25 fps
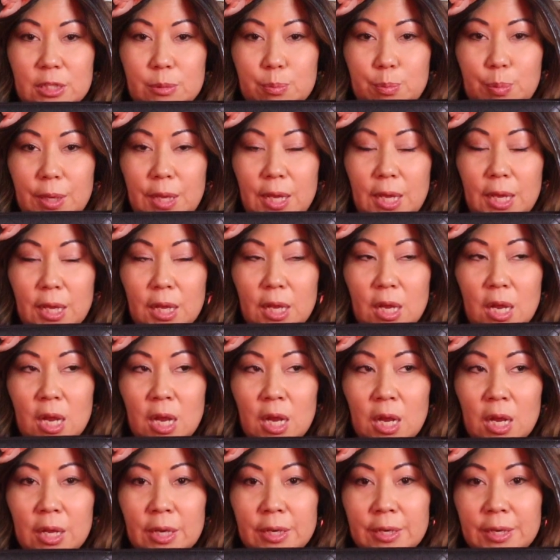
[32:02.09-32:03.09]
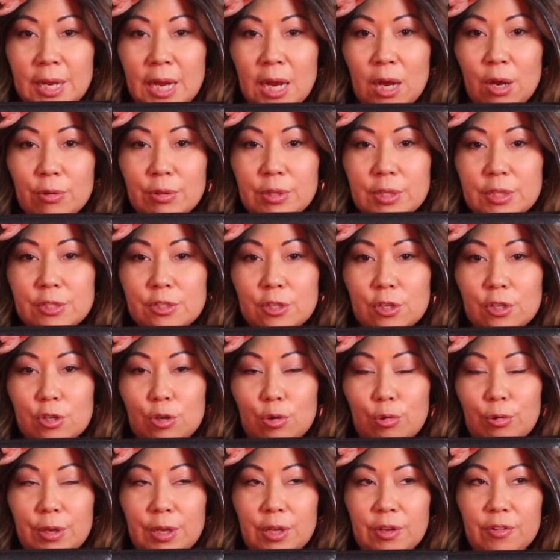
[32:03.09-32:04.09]
this bag. Now these are
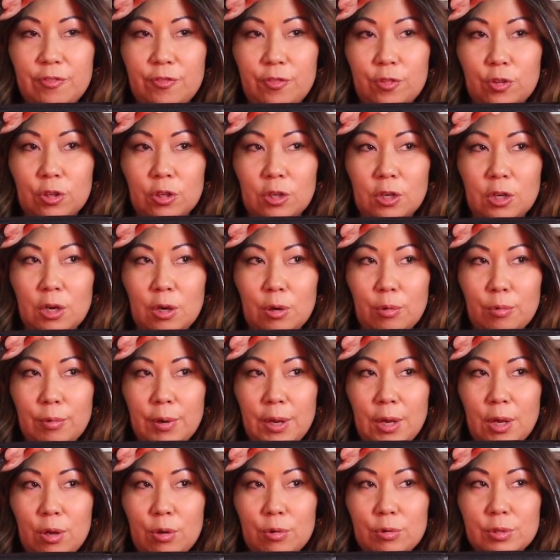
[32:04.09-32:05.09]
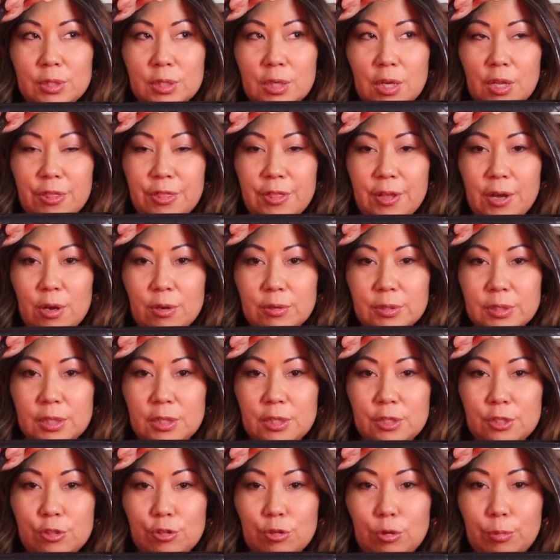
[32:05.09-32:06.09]
going for around
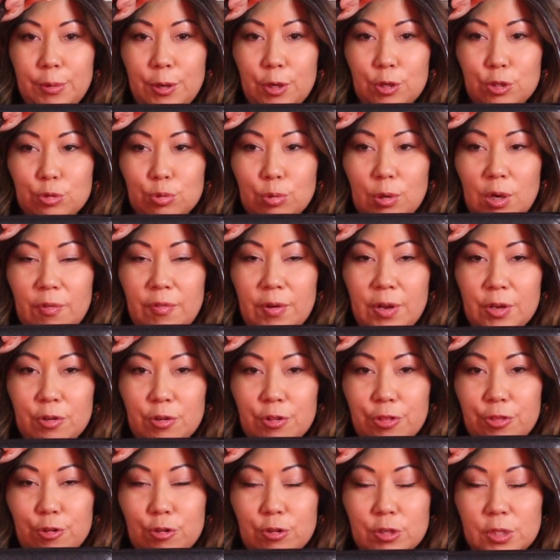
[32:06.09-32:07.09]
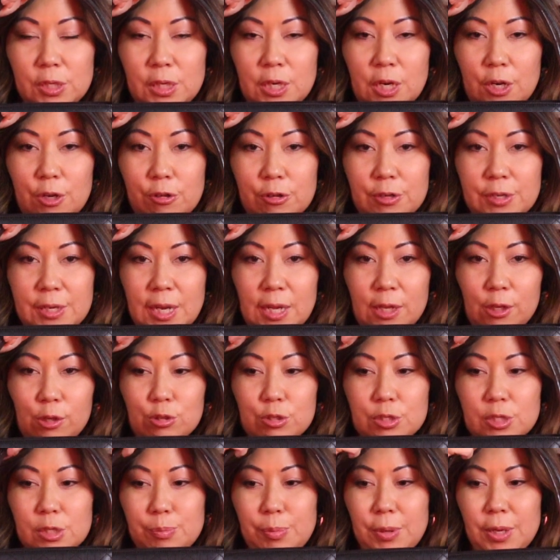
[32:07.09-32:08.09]
$1,000 to about $1,200,
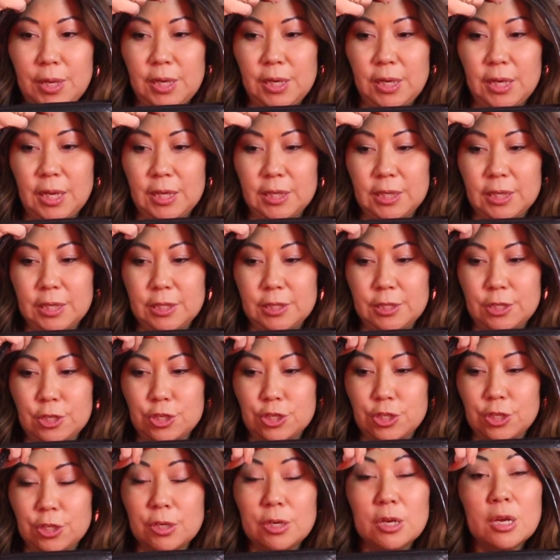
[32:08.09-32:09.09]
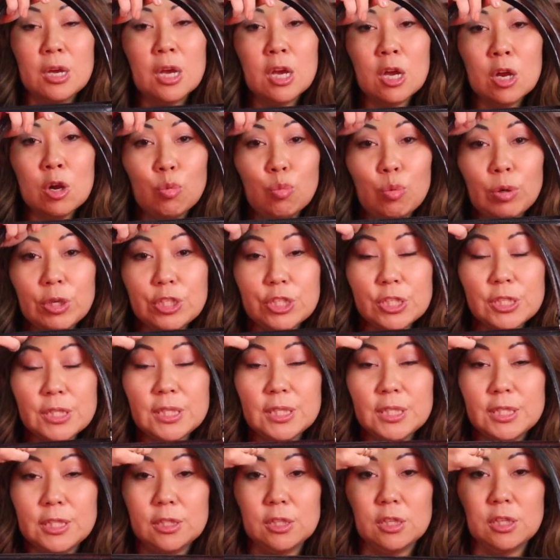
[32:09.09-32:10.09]
$1,300 depending on condition, which is
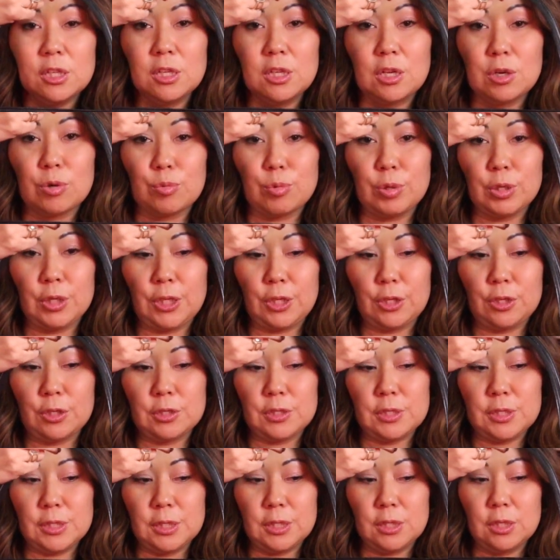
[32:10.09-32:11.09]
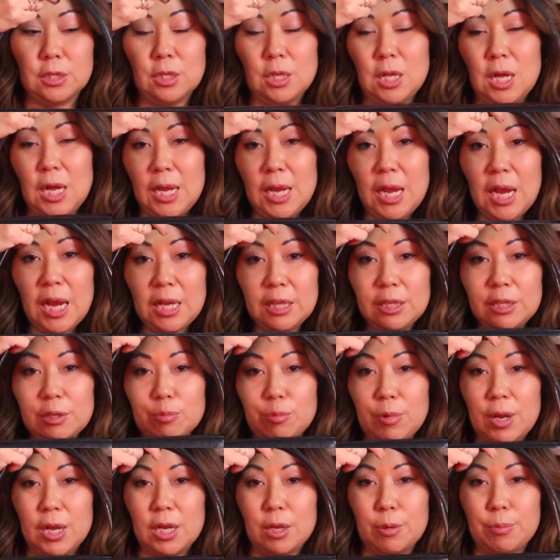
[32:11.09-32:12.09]
still a really good deal. I highly
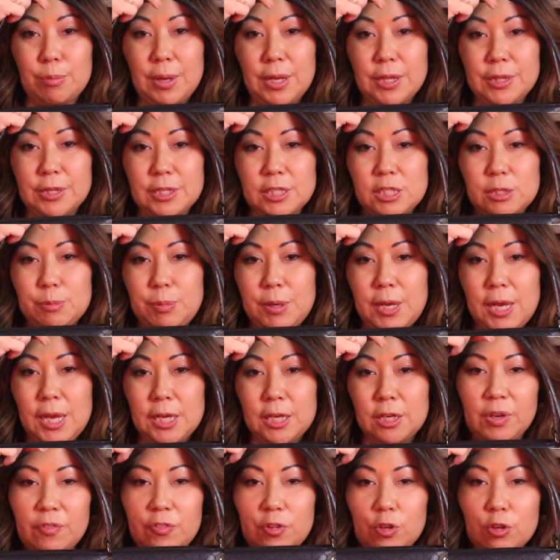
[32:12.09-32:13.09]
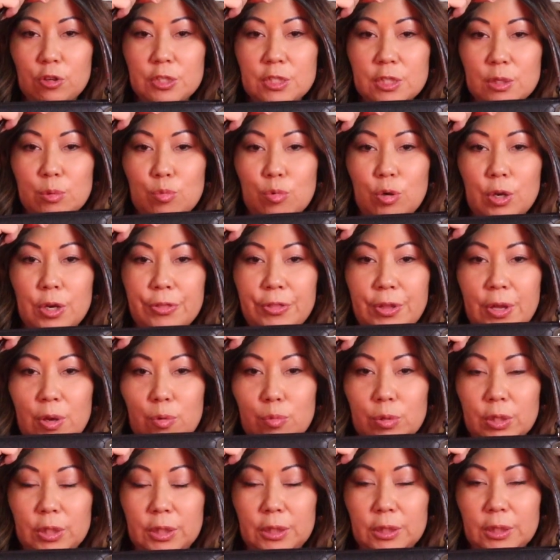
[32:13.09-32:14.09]
recommend this bag. If you're someone
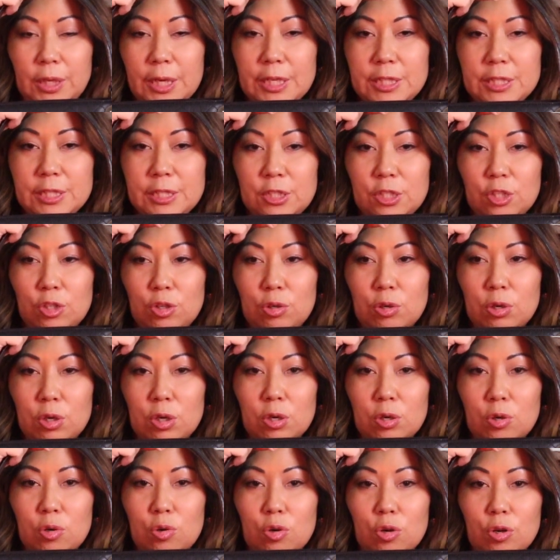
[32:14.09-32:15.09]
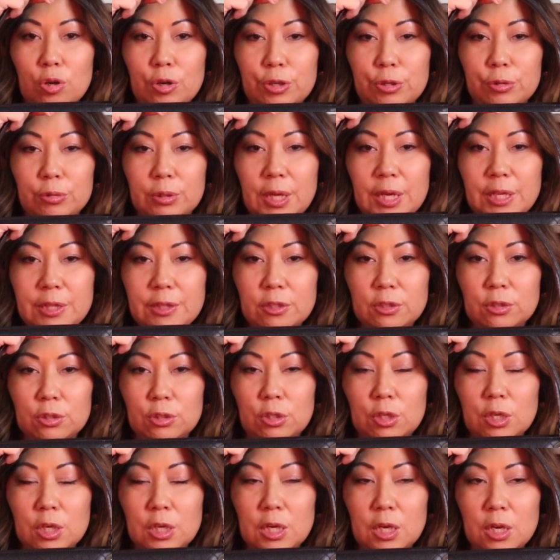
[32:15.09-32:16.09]
that really likes Dior, or you like the
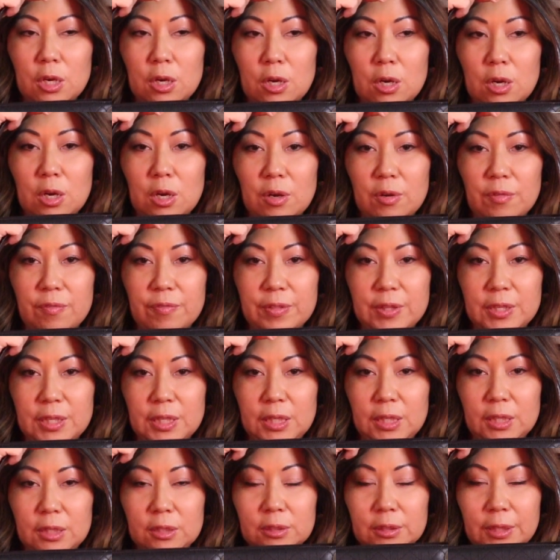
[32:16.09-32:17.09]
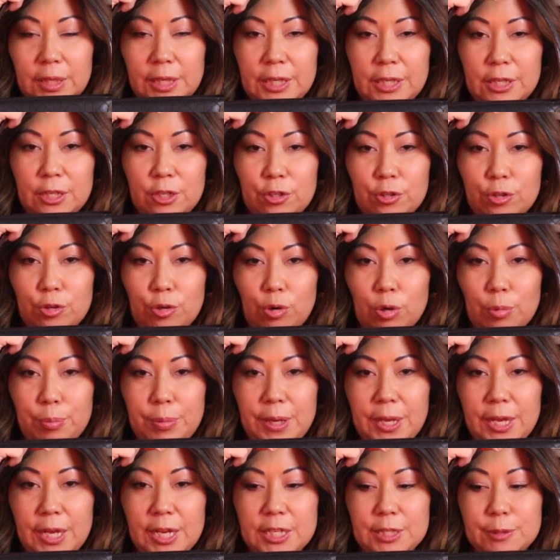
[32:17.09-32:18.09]
look of the Lady Dior
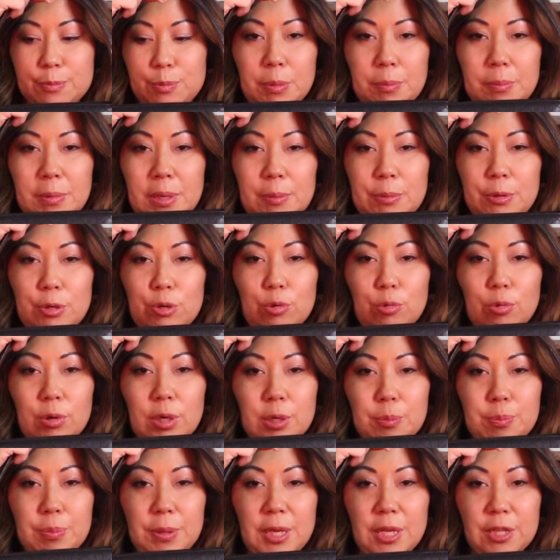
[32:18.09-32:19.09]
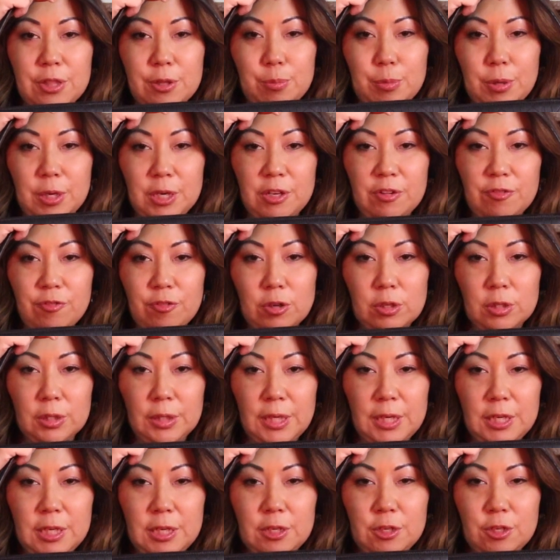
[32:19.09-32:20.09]
bags, but maybe you don't want to pay the money for a
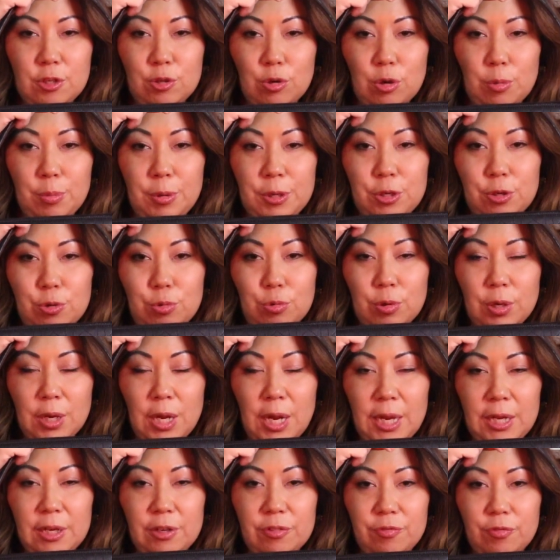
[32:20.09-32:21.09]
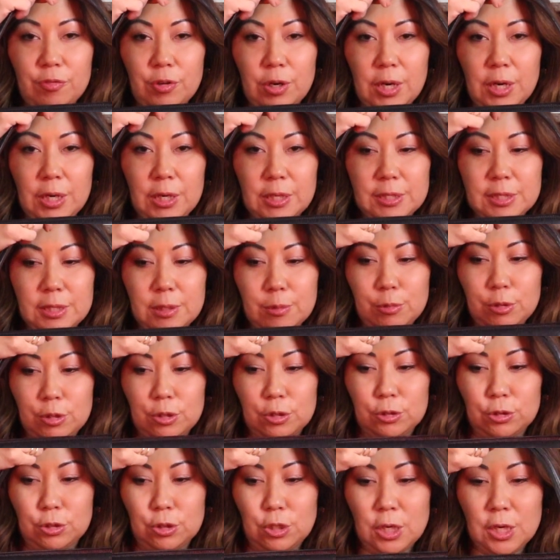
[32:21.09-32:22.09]
Lady Dior, but you kind of want a
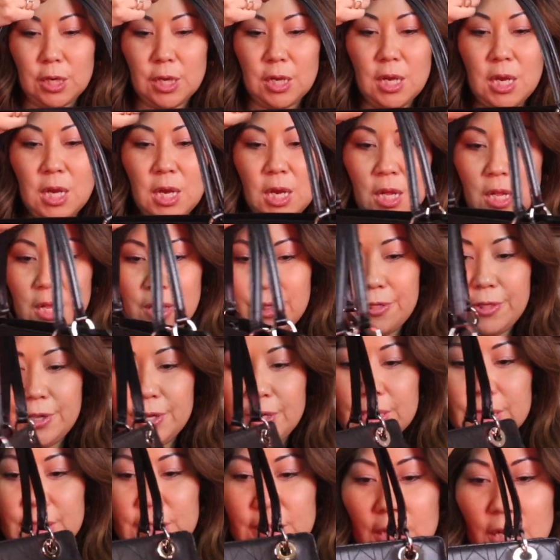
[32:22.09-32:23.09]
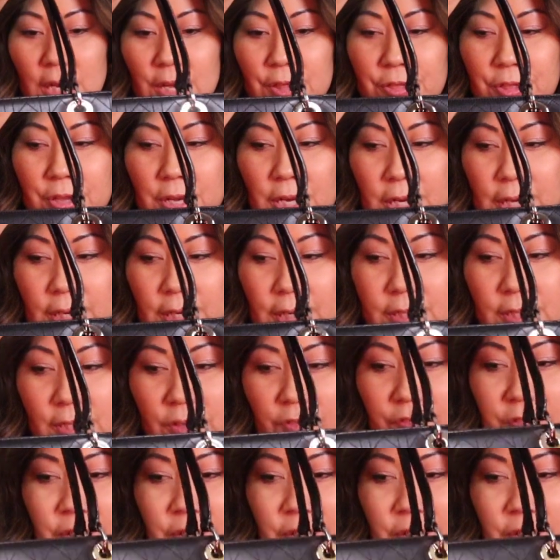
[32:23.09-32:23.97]
similar look, this I think is a